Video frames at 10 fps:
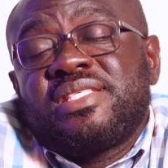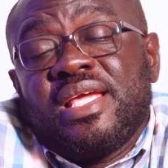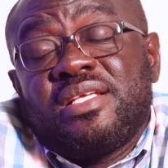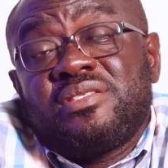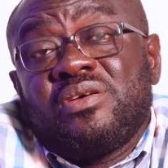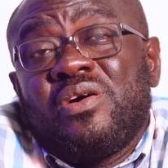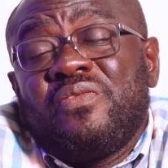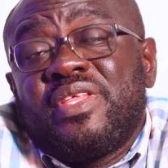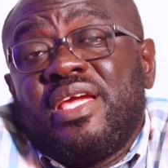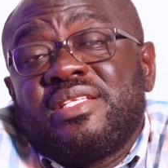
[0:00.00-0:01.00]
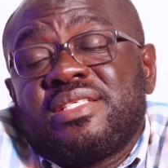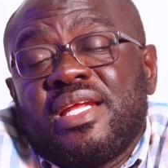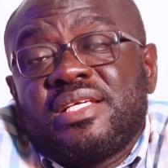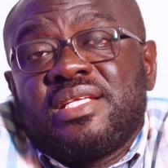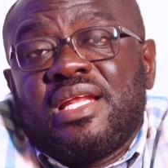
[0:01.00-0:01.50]
text of the
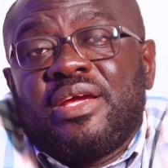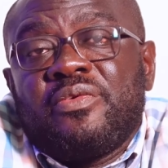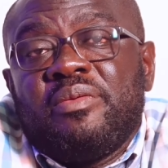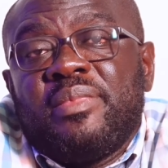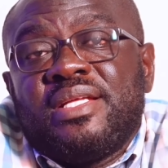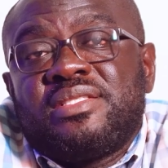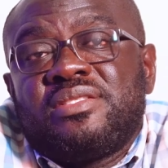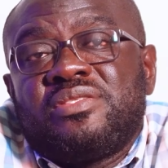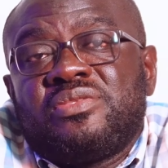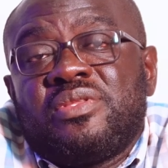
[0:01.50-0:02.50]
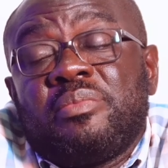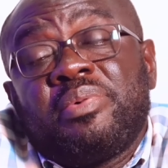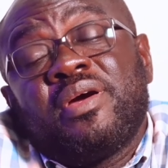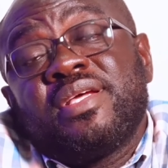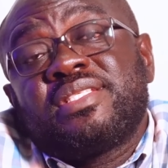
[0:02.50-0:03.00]
international agreement to the
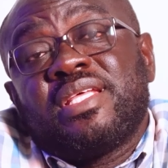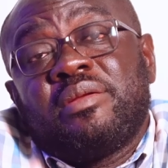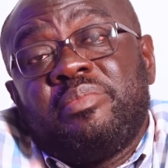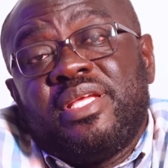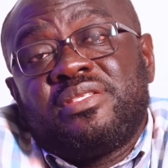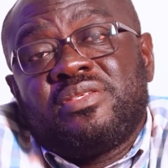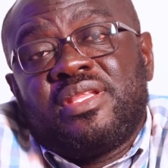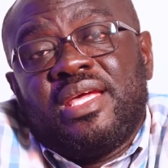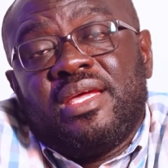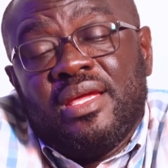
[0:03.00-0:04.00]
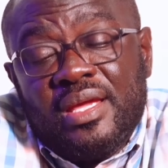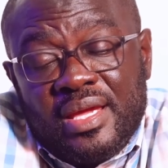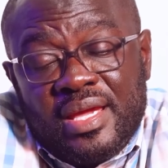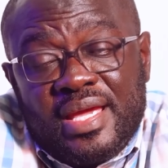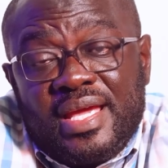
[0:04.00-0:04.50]
powers that be, to the
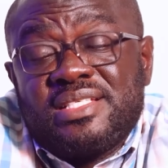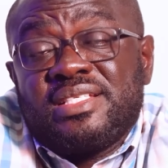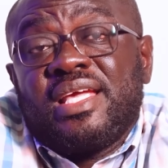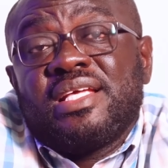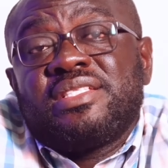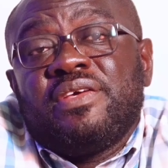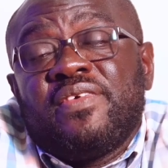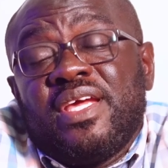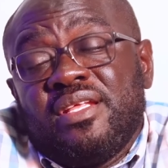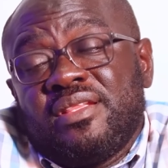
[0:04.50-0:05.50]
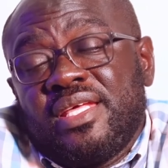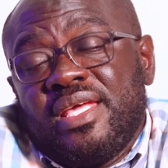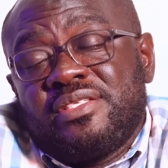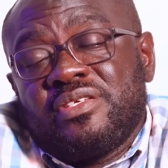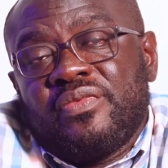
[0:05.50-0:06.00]
executive, and in the
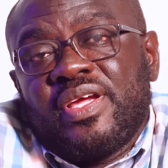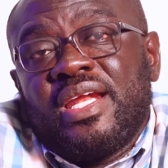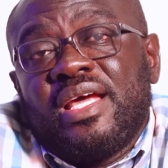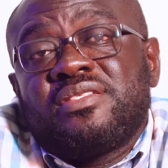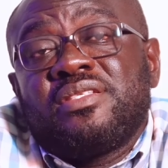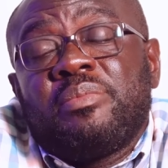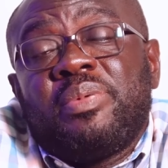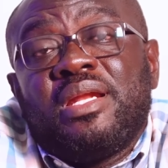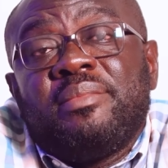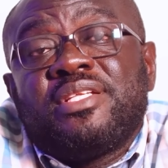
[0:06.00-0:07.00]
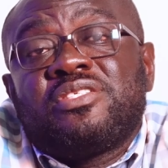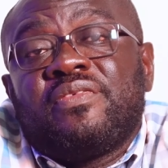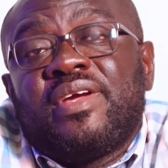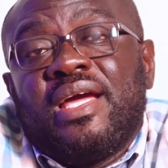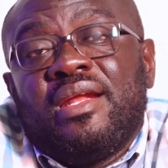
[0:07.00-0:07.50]
case of Ghana, to the Parliament
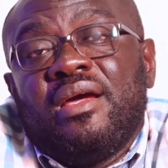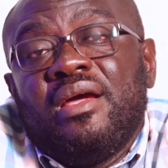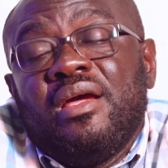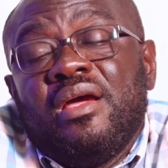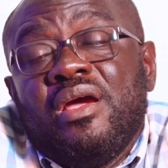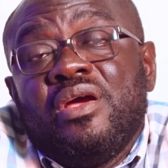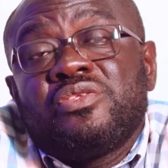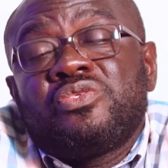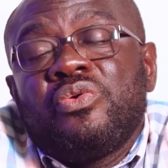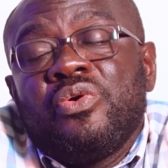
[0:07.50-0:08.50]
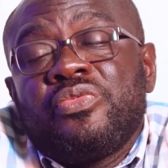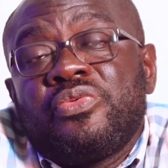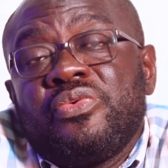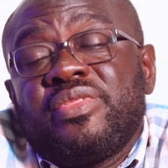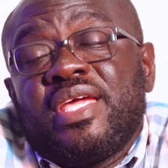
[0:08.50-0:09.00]
of Ghana, to go
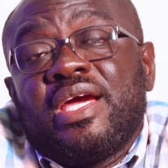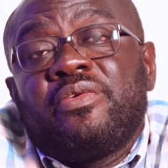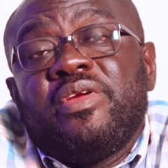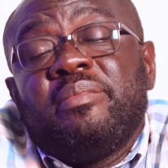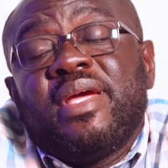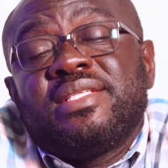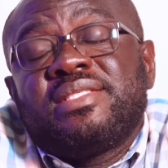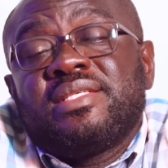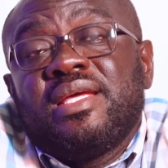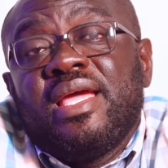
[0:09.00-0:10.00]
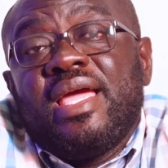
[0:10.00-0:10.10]
through the agreement